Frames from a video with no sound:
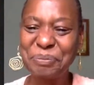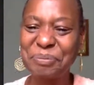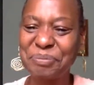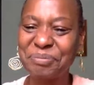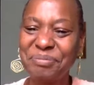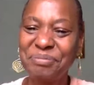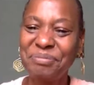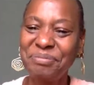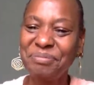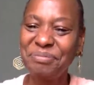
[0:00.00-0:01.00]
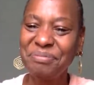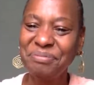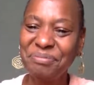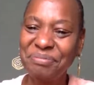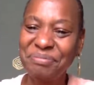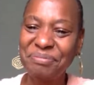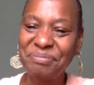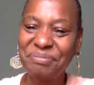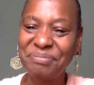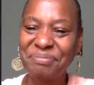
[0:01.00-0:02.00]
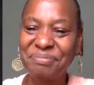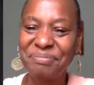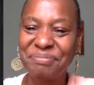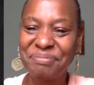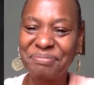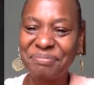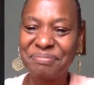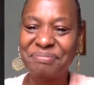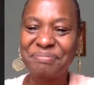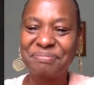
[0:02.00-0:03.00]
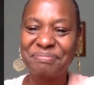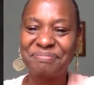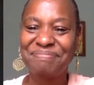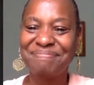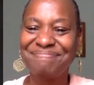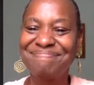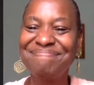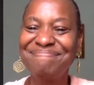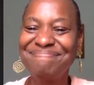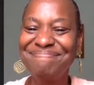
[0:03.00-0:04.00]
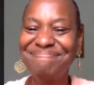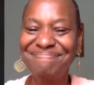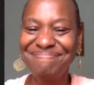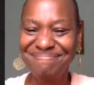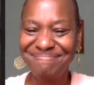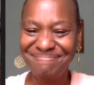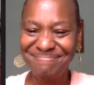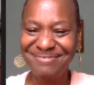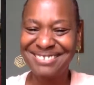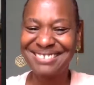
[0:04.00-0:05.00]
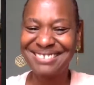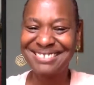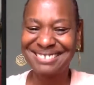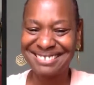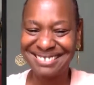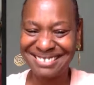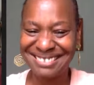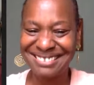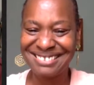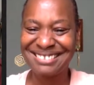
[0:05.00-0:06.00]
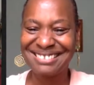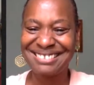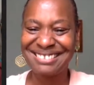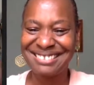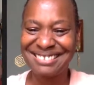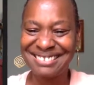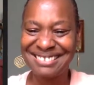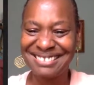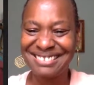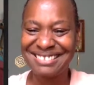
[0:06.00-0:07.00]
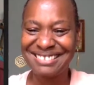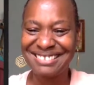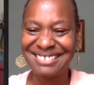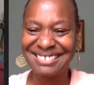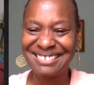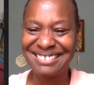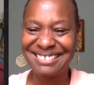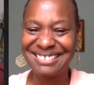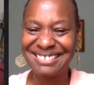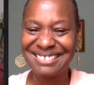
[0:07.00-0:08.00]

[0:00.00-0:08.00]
The person shown says nothing.